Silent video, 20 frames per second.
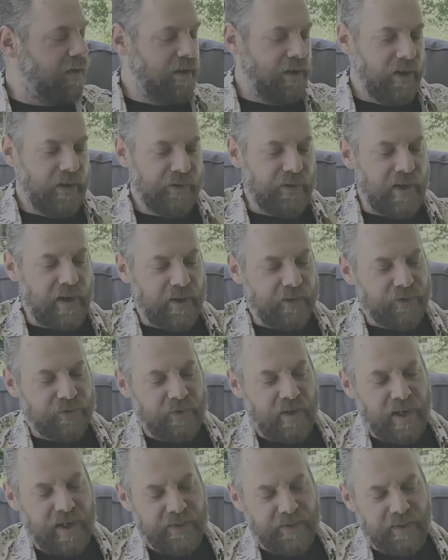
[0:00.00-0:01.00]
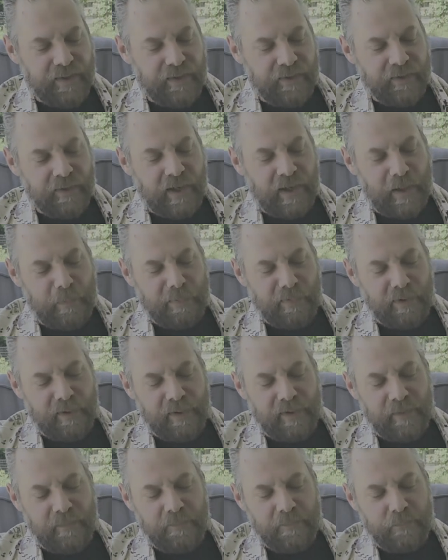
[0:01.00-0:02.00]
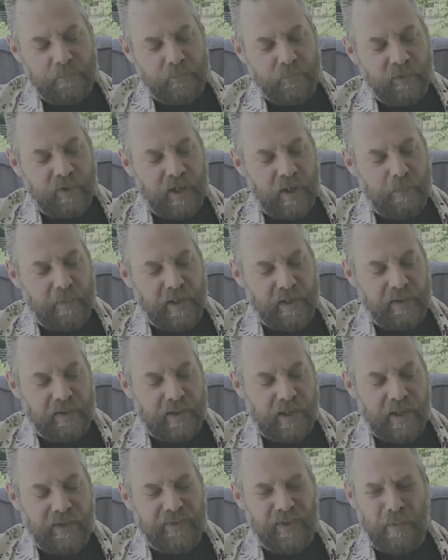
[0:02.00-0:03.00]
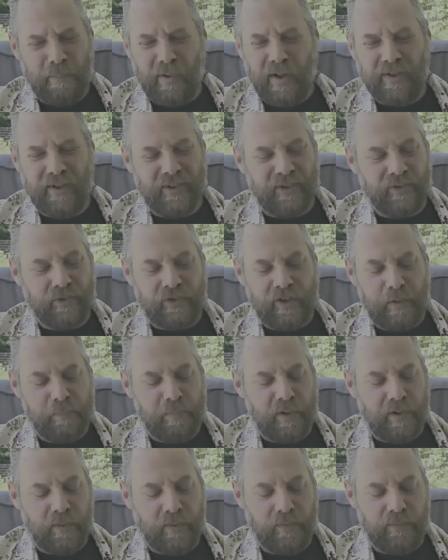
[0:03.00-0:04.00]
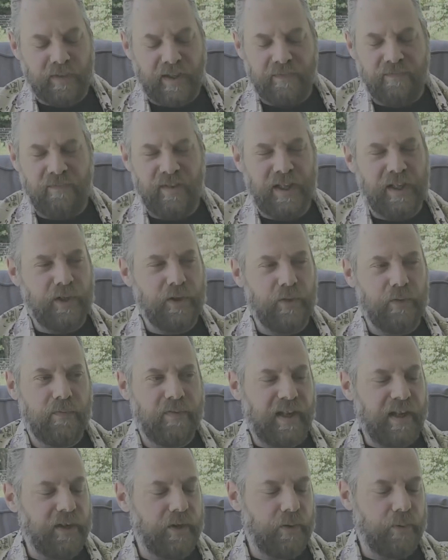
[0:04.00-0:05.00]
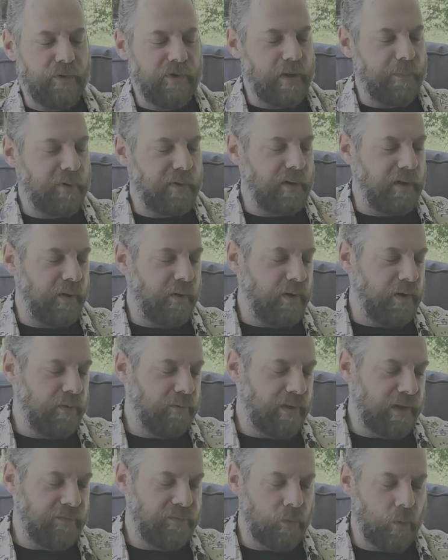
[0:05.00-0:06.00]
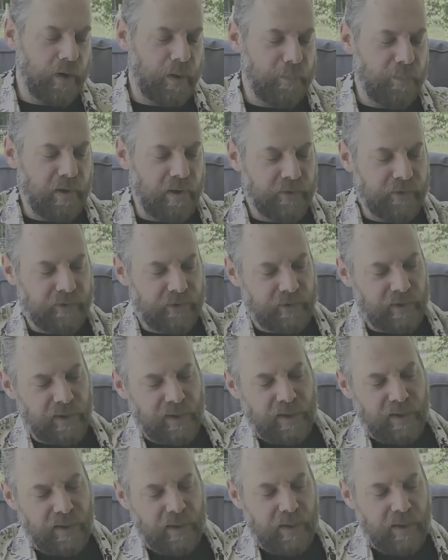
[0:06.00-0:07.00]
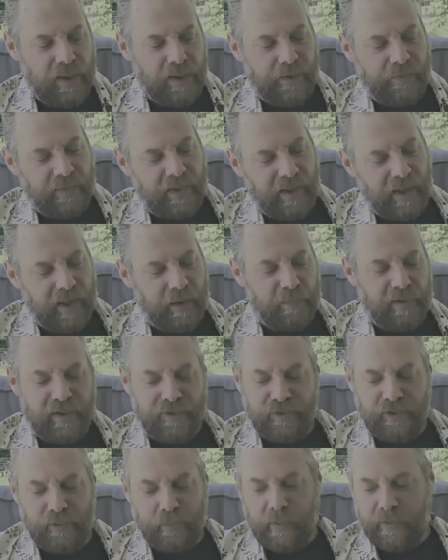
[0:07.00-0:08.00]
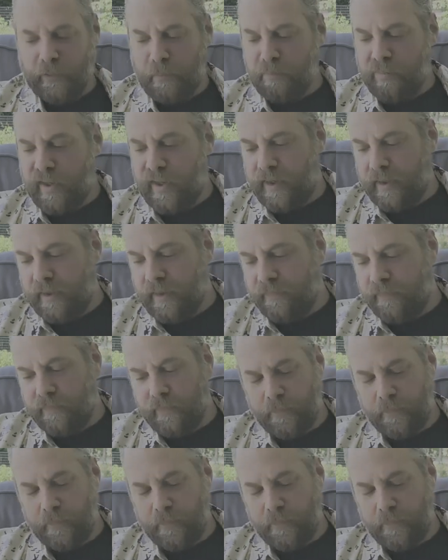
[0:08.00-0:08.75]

So I tried the top mounted lights. I bought this cheapo, like Vanu something or other, like 40 bucks thing, but it just wasn't bright enough.